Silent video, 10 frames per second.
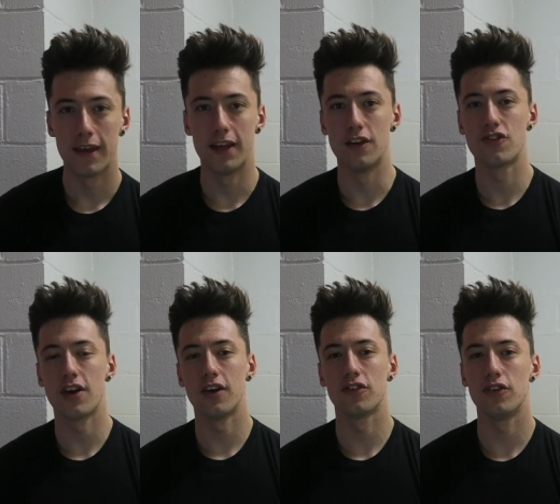in
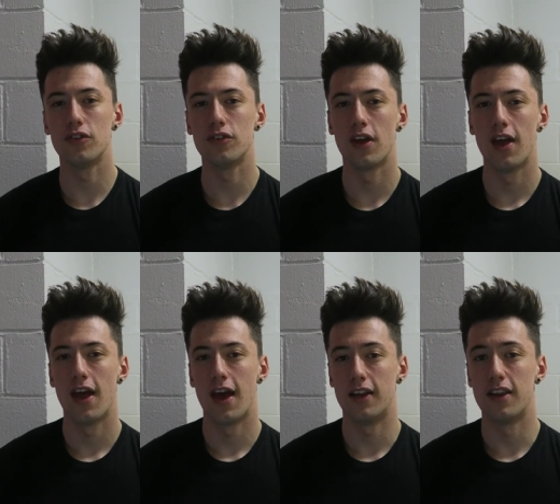trail shoes,
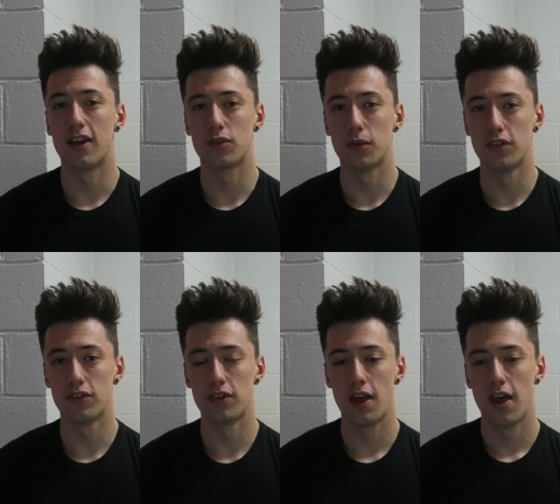Adidas
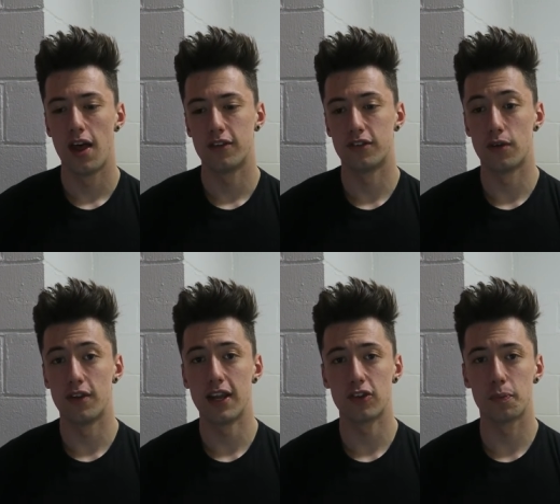ones. So
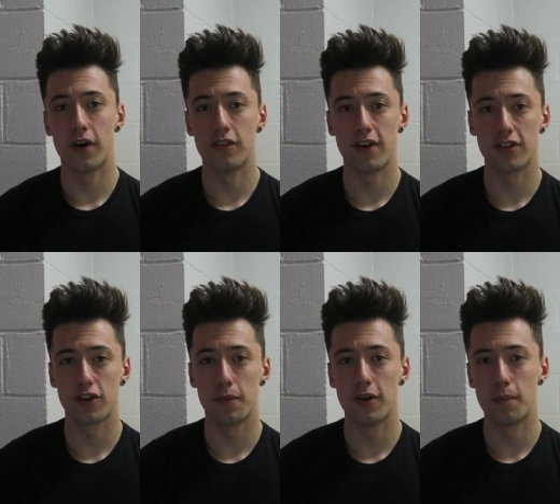the next Spartan race
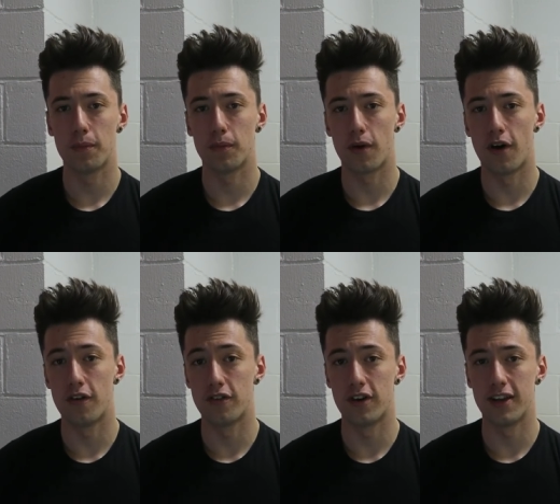coming up,
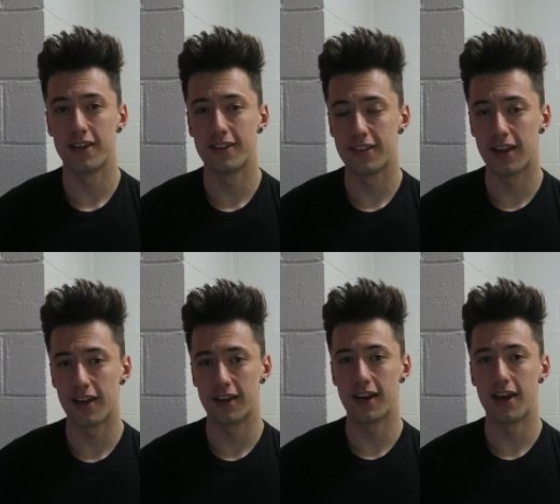I've already entered that
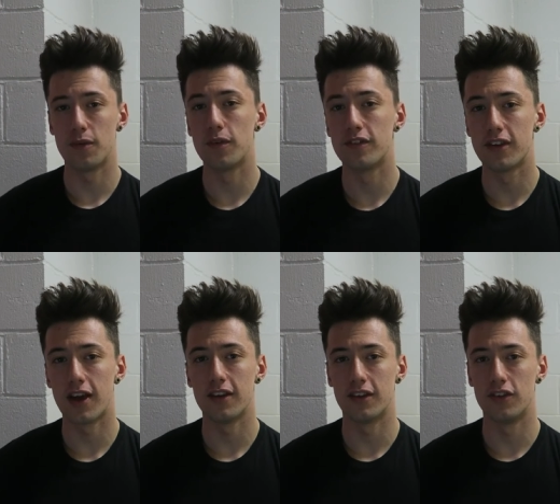again with
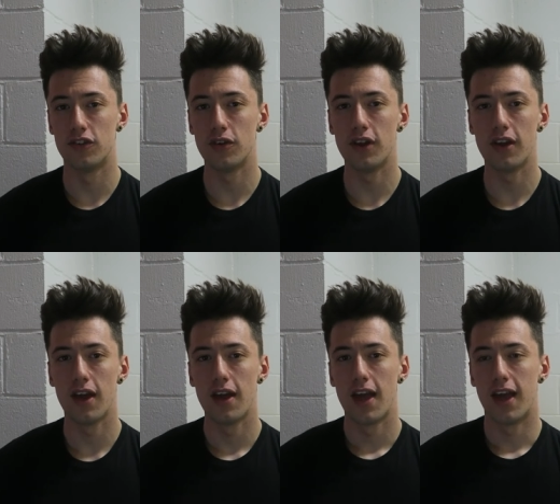Dan and Julie.
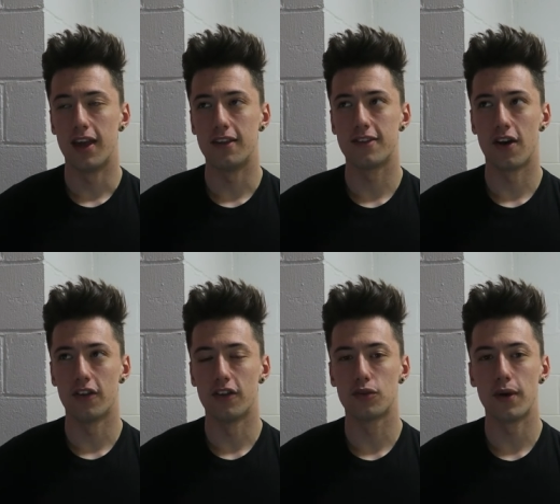It's
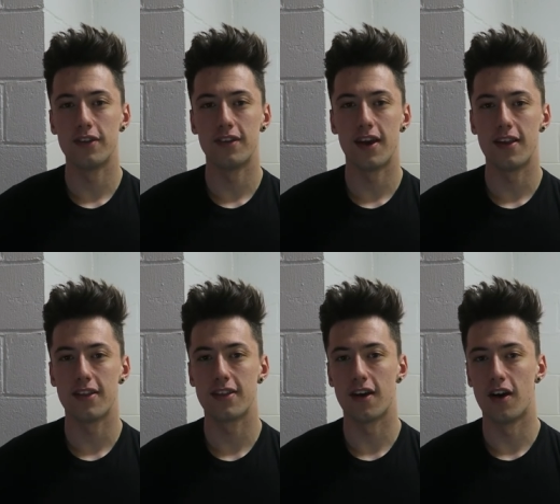on the 28th
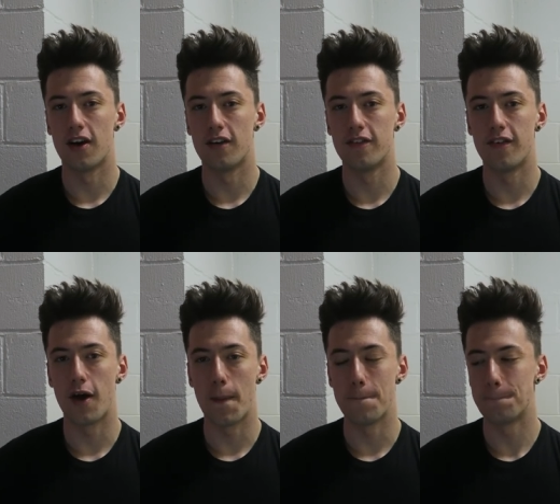of
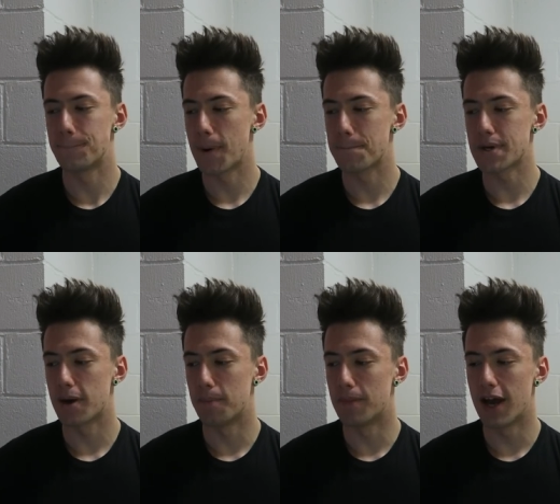
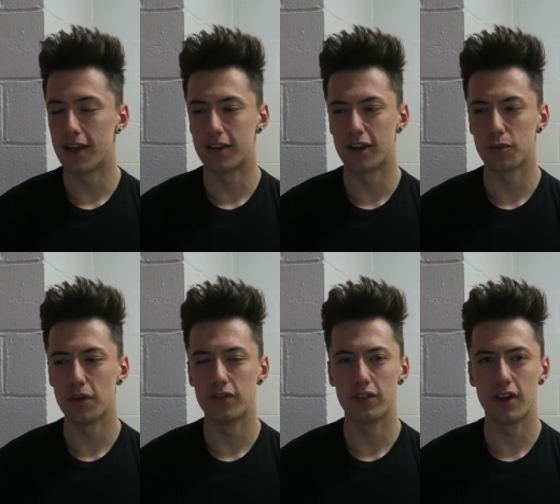May next month,